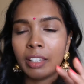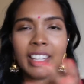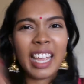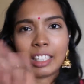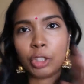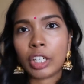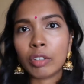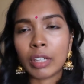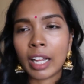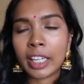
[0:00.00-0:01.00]

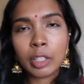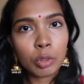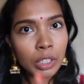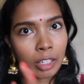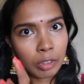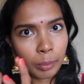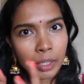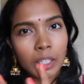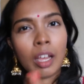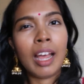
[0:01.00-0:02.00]
theatrical guy. He knows how to
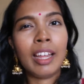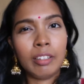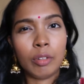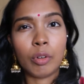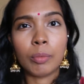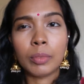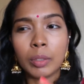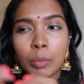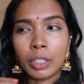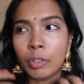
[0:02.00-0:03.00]
be the heartthrob,
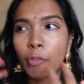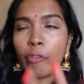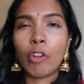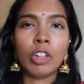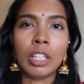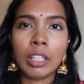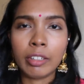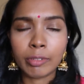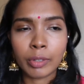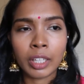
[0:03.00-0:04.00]
the one you fall in
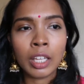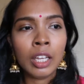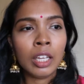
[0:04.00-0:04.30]
love with.